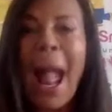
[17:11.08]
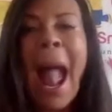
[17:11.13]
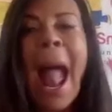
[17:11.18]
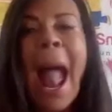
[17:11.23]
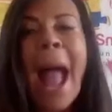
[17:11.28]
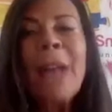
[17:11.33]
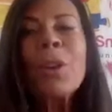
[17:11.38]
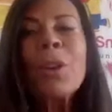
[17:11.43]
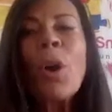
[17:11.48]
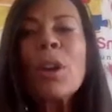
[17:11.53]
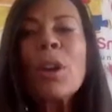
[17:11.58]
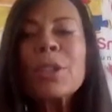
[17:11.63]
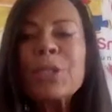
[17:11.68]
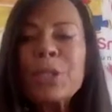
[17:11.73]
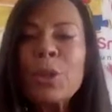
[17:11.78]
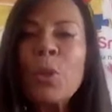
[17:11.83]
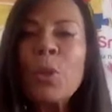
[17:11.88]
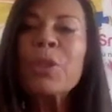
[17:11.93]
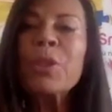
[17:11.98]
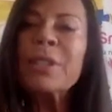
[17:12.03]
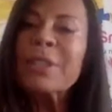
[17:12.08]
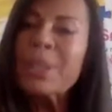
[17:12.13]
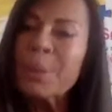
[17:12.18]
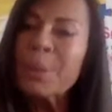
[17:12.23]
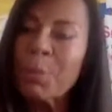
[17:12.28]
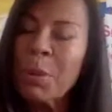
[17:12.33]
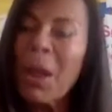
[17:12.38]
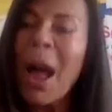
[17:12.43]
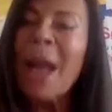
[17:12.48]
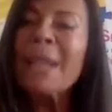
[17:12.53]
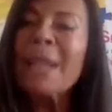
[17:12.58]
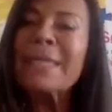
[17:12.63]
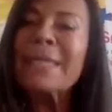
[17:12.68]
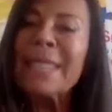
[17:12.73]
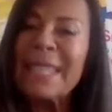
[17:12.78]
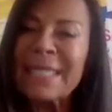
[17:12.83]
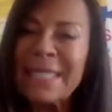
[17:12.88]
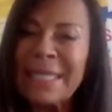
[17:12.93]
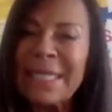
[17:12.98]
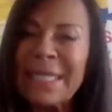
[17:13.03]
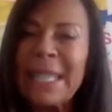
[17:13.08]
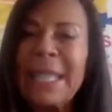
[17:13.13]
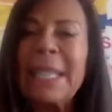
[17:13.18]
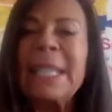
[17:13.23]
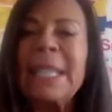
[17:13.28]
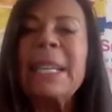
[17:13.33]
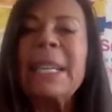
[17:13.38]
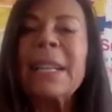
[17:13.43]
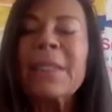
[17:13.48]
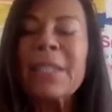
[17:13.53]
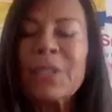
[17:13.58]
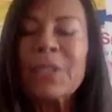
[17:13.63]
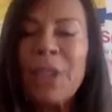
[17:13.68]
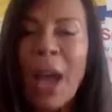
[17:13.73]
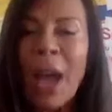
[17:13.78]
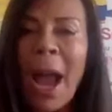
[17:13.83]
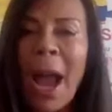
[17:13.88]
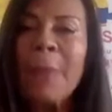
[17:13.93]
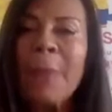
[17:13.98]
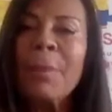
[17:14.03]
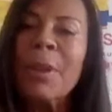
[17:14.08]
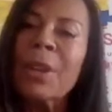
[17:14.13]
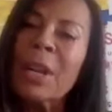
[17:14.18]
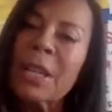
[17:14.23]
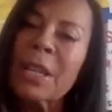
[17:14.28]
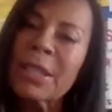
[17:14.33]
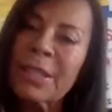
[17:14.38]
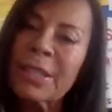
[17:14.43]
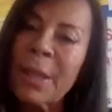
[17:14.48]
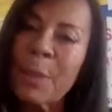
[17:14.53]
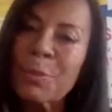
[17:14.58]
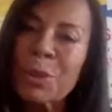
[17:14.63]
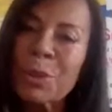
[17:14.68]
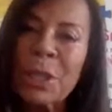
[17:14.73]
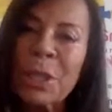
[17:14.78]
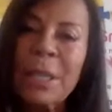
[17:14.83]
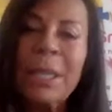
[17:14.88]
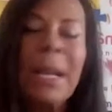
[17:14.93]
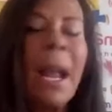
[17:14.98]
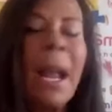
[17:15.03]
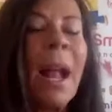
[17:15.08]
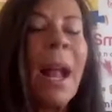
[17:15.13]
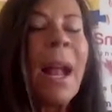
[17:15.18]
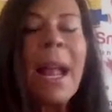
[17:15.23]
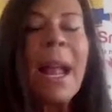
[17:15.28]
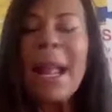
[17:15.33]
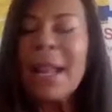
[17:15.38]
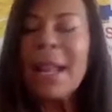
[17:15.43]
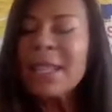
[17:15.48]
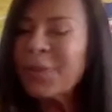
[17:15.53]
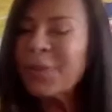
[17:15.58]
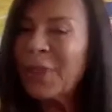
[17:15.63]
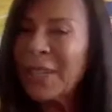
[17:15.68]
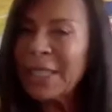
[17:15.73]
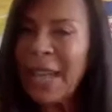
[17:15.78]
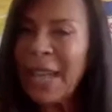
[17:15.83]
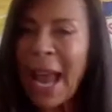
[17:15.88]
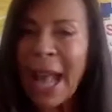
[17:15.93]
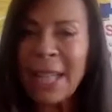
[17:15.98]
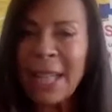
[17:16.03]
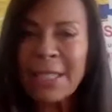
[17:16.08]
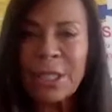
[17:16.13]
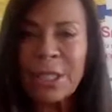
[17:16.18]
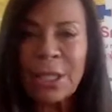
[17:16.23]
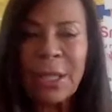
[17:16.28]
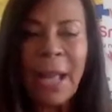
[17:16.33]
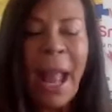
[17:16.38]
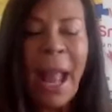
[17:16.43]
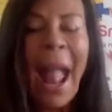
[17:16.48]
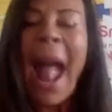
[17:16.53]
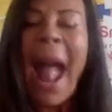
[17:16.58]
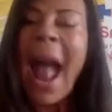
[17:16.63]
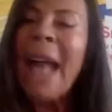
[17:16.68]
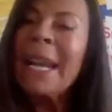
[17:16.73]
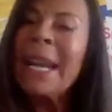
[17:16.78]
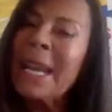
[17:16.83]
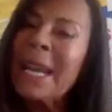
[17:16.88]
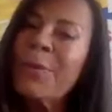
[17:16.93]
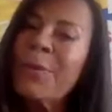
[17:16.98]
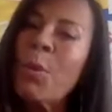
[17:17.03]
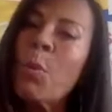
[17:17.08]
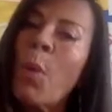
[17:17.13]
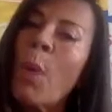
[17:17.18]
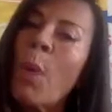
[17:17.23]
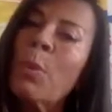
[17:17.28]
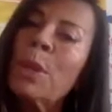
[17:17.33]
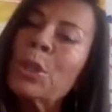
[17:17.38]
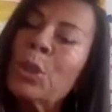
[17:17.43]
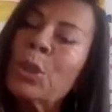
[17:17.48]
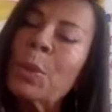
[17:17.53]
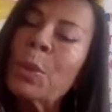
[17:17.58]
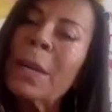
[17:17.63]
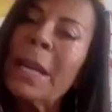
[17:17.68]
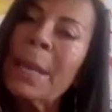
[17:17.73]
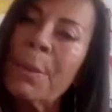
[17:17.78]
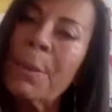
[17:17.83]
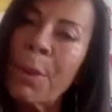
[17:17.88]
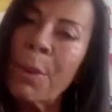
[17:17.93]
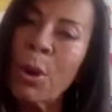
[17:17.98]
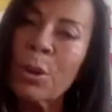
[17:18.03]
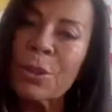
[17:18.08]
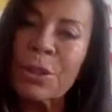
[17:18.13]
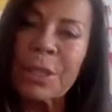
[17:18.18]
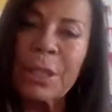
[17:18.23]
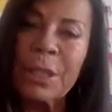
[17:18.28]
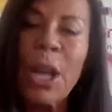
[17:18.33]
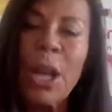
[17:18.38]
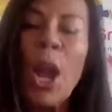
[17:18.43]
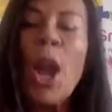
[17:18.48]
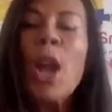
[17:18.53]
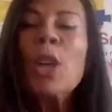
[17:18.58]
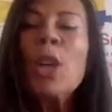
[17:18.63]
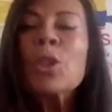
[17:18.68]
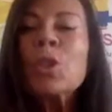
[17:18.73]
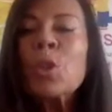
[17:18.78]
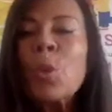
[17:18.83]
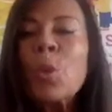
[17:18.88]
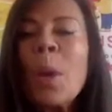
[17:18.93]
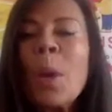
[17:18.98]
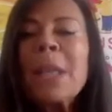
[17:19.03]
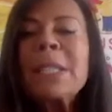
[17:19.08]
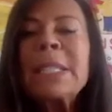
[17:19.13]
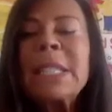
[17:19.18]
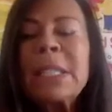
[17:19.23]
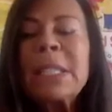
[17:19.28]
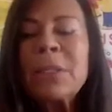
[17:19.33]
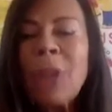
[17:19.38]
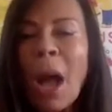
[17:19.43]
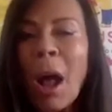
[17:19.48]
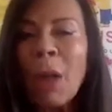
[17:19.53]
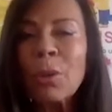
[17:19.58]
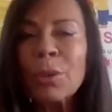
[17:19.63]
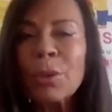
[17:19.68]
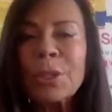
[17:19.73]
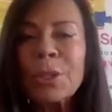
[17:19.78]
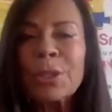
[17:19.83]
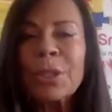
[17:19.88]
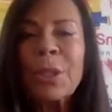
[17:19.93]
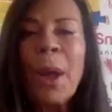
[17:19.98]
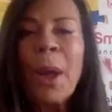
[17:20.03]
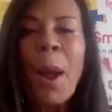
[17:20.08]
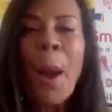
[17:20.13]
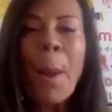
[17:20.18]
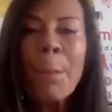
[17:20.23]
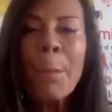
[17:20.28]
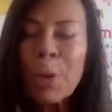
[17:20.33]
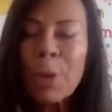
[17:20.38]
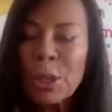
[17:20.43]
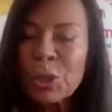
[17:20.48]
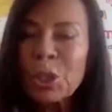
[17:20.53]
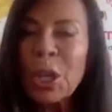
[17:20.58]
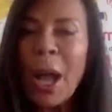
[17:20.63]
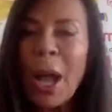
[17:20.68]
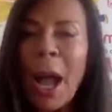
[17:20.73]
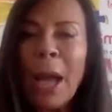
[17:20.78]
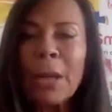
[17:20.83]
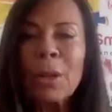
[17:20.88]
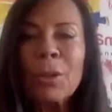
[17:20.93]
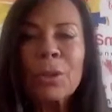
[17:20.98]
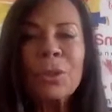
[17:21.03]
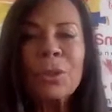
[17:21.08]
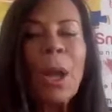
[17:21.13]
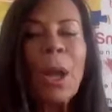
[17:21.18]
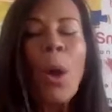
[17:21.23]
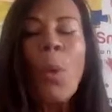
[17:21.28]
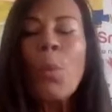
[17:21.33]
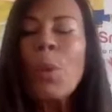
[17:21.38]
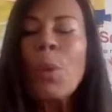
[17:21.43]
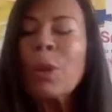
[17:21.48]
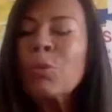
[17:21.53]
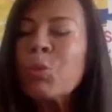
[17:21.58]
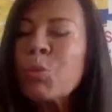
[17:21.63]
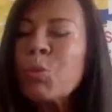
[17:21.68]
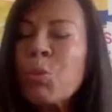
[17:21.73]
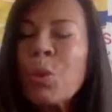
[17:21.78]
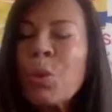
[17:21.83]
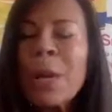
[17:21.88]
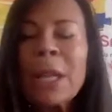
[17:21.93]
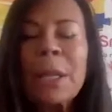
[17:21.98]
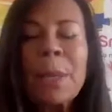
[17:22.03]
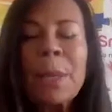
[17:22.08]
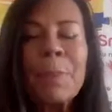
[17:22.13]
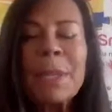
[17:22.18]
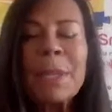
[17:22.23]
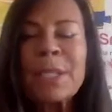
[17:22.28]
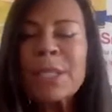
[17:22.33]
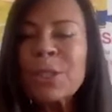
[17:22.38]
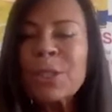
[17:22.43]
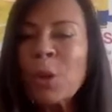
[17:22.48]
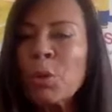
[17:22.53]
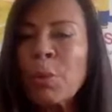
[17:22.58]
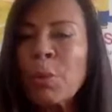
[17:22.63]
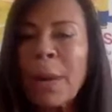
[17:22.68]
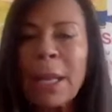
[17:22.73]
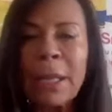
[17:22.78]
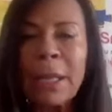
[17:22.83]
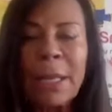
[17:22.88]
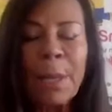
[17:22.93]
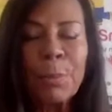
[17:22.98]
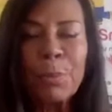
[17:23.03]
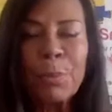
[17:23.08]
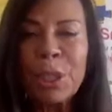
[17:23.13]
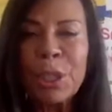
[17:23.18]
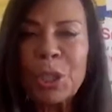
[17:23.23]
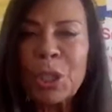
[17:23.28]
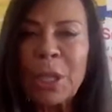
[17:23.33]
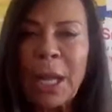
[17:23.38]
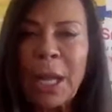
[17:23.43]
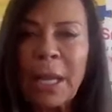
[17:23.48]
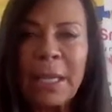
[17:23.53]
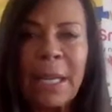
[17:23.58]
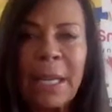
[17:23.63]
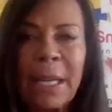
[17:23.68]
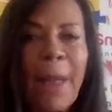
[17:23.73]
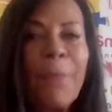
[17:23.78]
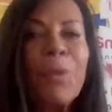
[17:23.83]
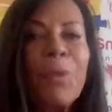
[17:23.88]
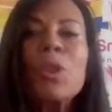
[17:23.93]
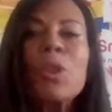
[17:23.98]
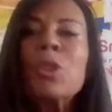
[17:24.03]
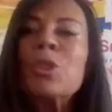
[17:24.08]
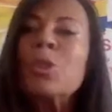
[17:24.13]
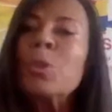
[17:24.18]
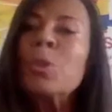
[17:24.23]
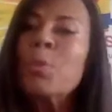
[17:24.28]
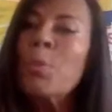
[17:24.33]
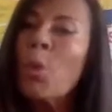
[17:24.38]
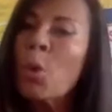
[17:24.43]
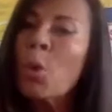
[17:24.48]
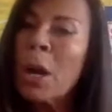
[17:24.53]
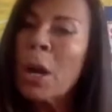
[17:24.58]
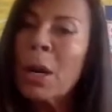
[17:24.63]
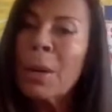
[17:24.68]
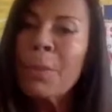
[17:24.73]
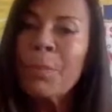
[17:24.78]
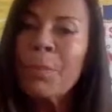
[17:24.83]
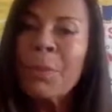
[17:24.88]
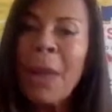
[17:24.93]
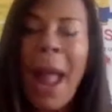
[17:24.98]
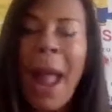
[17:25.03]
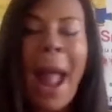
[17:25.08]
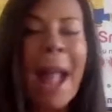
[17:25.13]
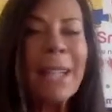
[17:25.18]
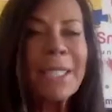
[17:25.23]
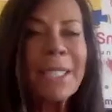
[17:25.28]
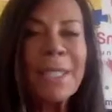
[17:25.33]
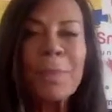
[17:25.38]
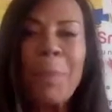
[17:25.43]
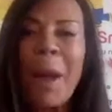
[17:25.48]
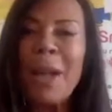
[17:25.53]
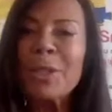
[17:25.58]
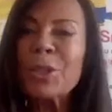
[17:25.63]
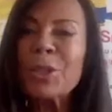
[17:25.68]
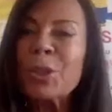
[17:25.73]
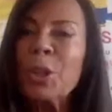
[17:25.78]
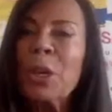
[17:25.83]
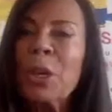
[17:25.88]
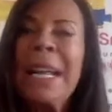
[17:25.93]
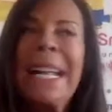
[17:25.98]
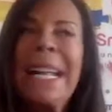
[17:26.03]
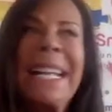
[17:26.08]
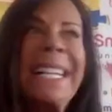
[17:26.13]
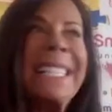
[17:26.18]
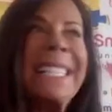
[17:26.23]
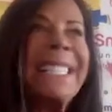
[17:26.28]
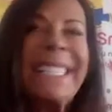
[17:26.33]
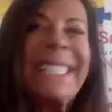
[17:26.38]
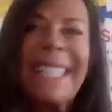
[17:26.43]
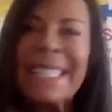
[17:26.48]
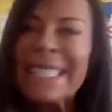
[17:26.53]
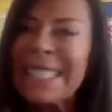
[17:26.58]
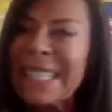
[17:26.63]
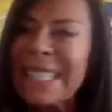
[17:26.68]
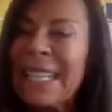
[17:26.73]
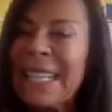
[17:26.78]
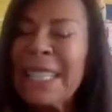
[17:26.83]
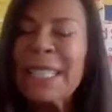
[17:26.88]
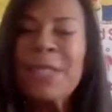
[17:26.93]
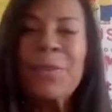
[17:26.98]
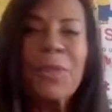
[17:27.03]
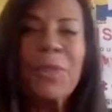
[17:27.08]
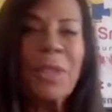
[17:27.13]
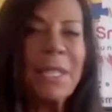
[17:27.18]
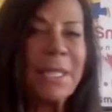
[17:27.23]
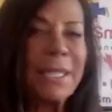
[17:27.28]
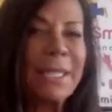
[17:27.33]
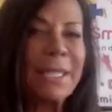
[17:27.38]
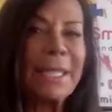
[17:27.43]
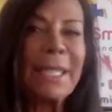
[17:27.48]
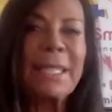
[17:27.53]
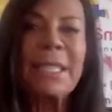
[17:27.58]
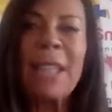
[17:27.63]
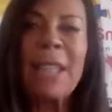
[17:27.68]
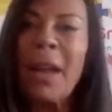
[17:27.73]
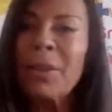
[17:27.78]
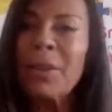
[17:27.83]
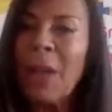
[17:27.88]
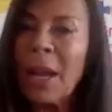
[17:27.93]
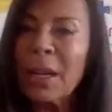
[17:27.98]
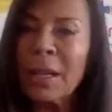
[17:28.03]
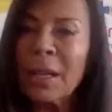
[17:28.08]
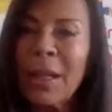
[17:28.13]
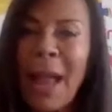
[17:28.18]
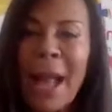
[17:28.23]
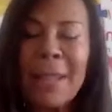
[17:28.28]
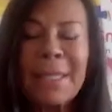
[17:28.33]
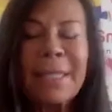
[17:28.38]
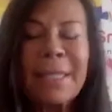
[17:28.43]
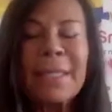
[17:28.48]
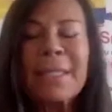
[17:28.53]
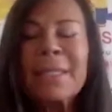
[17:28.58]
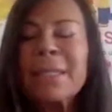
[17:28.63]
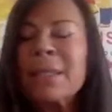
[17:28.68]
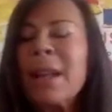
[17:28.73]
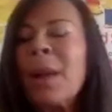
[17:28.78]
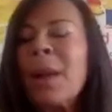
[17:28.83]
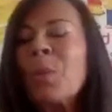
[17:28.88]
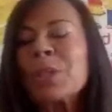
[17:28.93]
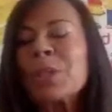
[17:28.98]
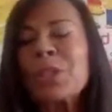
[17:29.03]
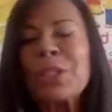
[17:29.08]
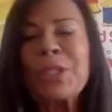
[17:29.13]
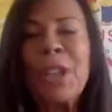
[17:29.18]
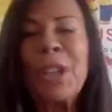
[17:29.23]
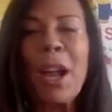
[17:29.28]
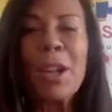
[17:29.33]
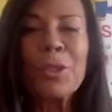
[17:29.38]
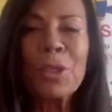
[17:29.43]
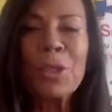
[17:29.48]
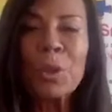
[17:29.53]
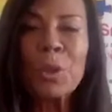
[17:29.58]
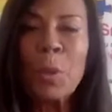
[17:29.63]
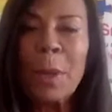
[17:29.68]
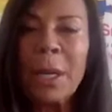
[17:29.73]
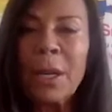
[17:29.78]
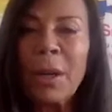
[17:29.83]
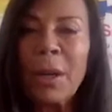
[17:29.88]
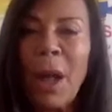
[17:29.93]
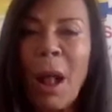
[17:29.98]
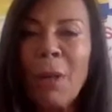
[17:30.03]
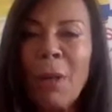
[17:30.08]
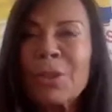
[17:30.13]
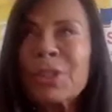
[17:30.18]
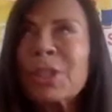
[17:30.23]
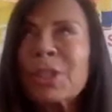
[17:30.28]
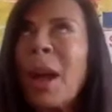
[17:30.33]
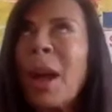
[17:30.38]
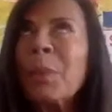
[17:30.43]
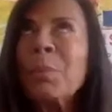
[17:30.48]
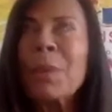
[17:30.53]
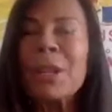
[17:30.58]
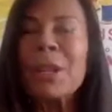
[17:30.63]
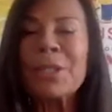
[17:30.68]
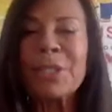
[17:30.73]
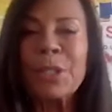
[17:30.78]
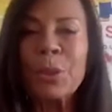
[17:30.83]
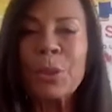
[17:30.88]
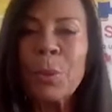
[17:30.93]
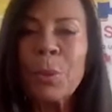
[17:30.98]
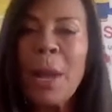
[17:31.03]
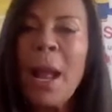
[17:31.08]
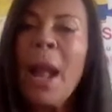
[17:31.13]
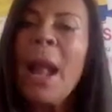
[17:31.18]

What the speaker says: and also the supplies that's needed and the time and the consumption is fantastic. And even when we do it in person, $20 per child would really be so greatly appreciated. If you could do more and sponsor 6 kids for the 6 online classes, which is $120, God bless you.